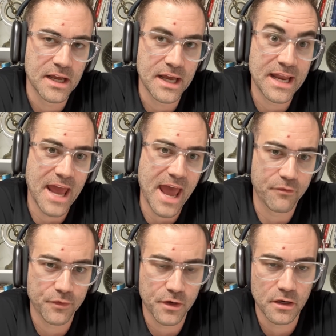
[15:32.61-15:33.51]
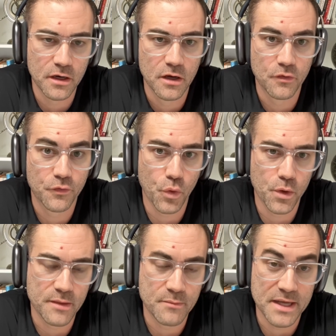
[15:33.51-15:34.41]
an effort for
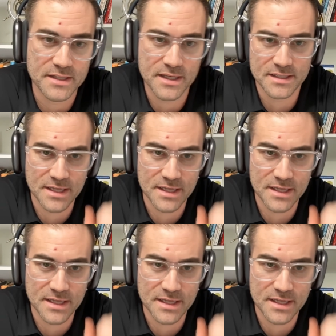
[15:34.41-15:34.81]
the business.